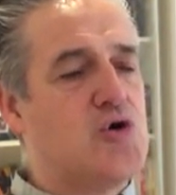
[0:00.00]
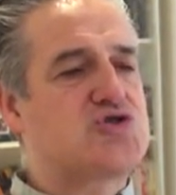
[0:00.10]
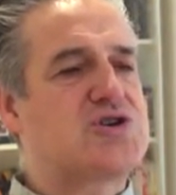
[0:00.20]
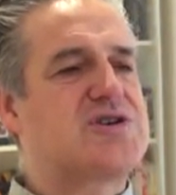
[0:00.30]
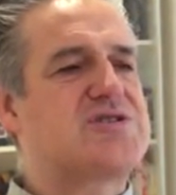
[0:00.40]
or
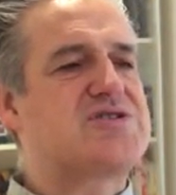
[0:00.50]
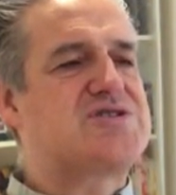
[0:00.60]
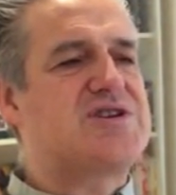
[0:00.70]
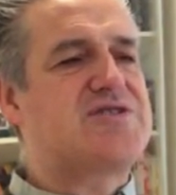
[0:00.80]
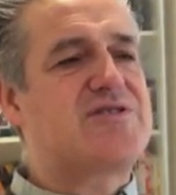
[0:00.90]
to
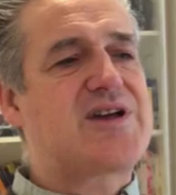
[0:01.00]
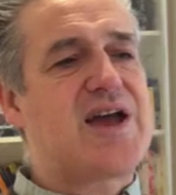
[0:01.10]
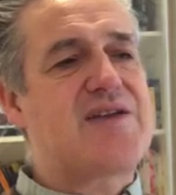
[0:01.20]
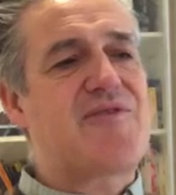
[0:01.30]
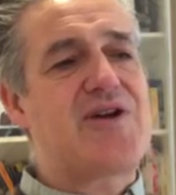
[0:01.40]
consider
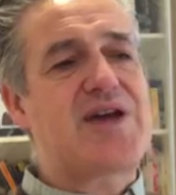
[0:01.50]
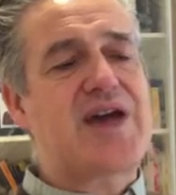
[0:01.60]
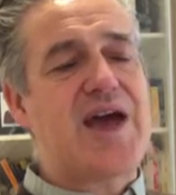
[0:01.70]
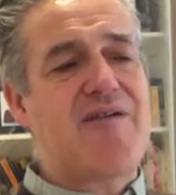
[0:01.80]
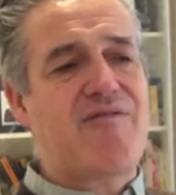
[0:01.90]
again very
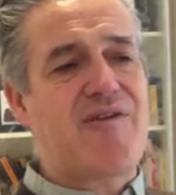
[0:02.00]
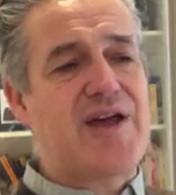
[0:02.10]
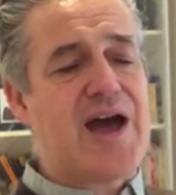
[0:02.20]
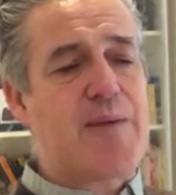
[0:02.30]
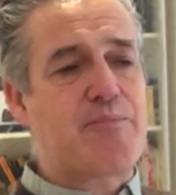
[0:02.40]

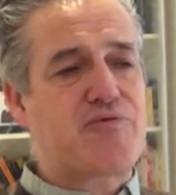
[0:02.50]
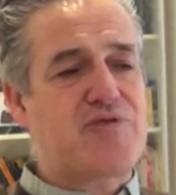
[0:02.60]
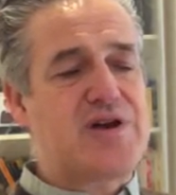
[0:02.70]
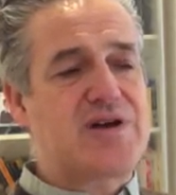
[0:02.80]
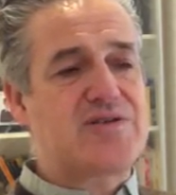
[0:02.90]
carefully our
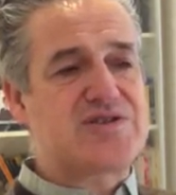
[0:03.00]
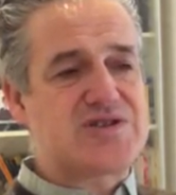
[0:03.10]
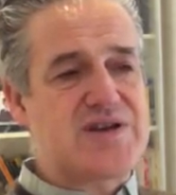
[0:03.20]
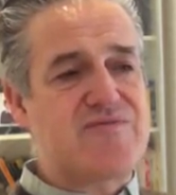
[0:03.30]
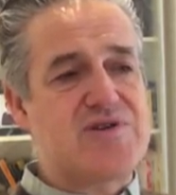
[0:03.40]

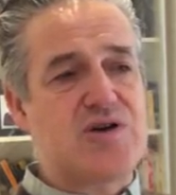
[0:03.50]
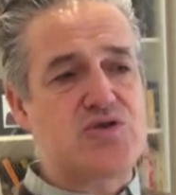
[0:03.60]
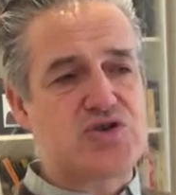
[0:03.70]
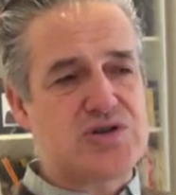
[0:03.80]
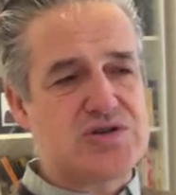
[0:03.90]
preconceived
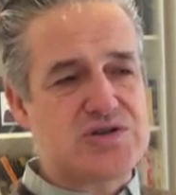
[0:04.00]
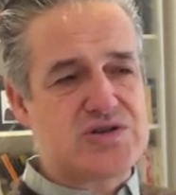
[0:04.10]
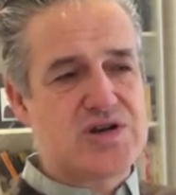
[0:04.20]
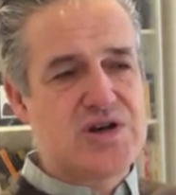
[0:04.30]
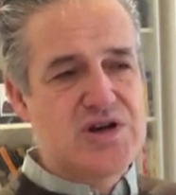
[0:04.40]
notions